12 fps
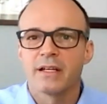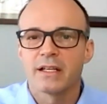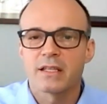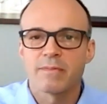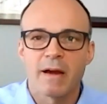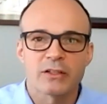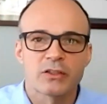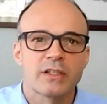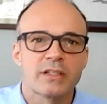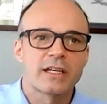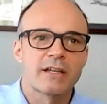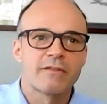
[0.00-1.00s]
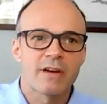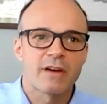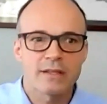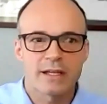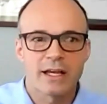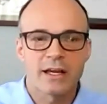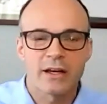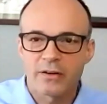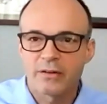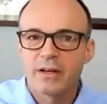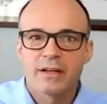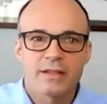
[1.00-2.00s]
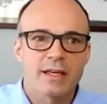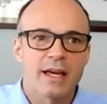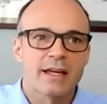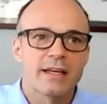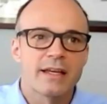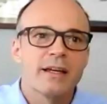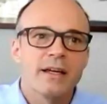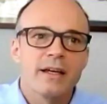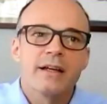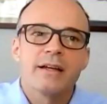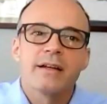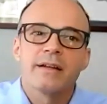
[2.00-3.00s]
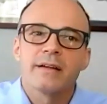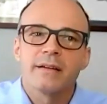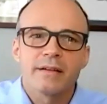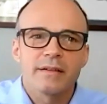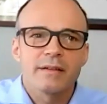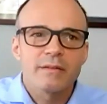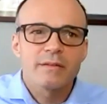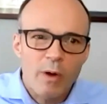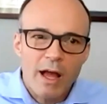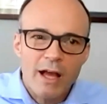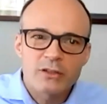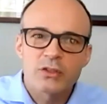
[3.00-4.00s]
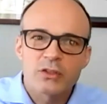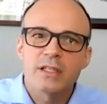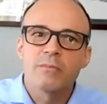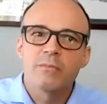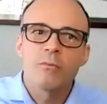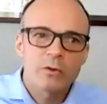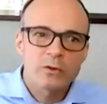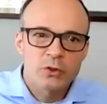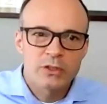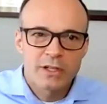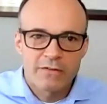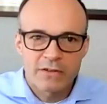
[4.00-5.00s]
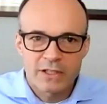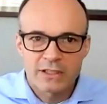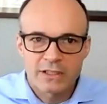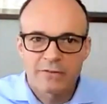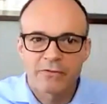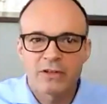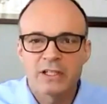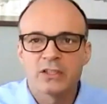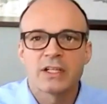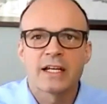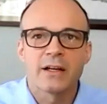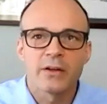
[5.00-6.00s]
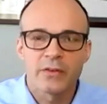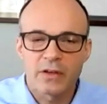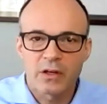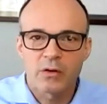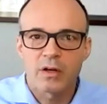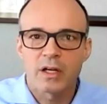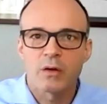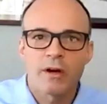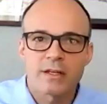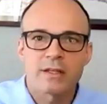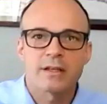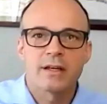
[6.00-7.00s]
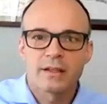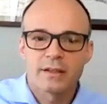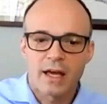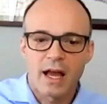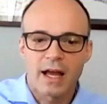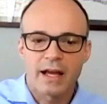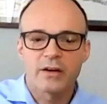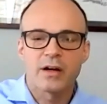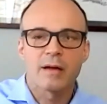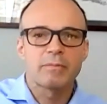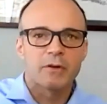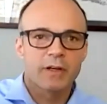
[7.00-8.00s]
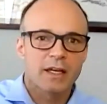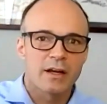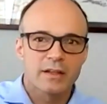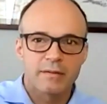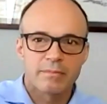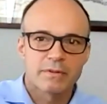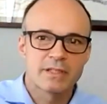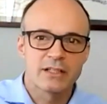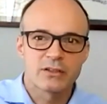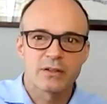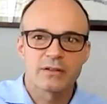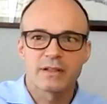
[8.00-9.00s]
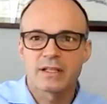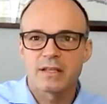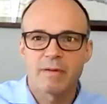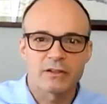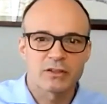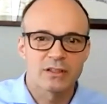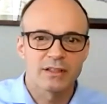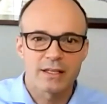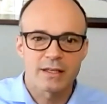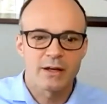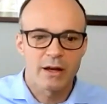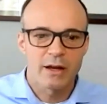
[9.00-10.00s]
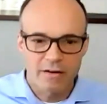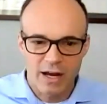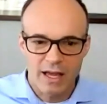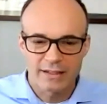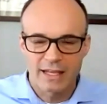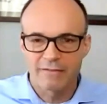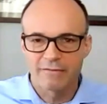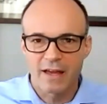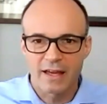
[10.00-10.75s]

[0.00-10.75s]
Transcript: inspection, the investigator said, well, actually, the more certificates of free sale that you request, the higher up you get on the potential inspection list. Now, I never had that